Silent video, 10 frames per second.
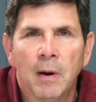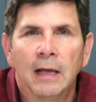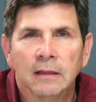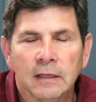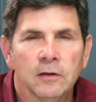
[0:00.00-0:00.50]

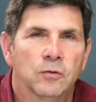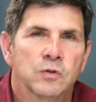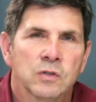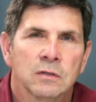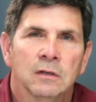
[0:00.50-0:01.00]
by
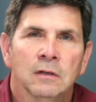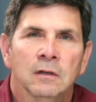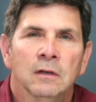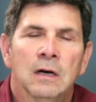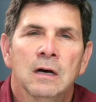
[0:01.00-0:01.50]
leaders
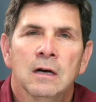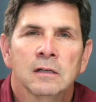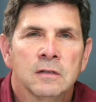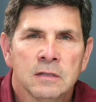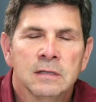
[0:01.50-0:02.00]

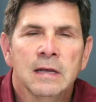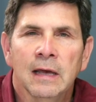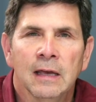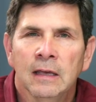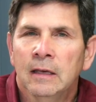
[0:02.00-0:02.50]

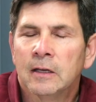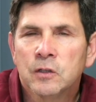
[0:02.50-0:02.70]
today.